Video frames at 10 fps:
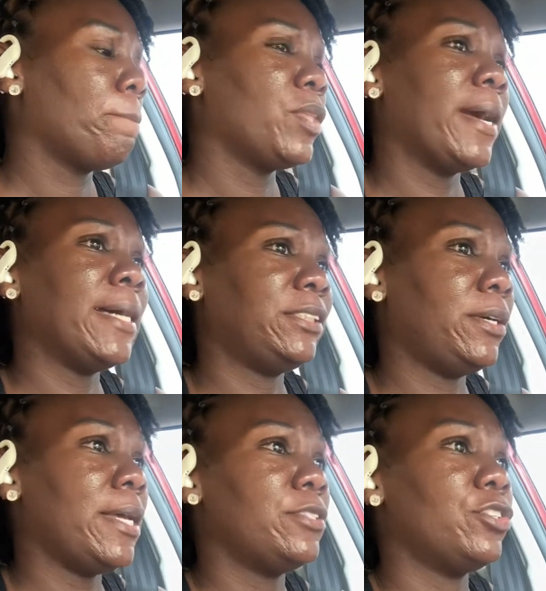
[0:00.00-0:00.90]
The guy
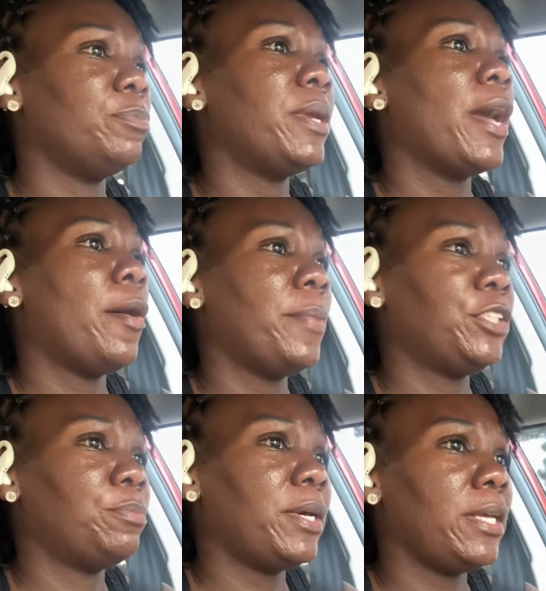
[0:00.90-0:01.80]
still hadn't told me how
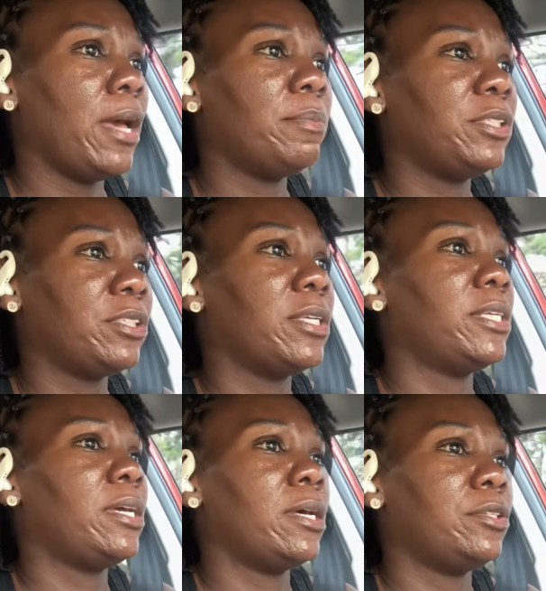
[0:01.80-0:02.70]
much money. I'm just gonna
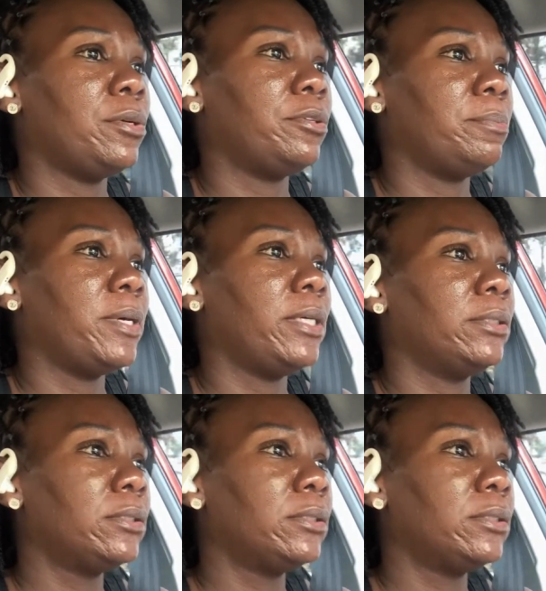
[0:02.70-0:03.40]
take out 200 bucks.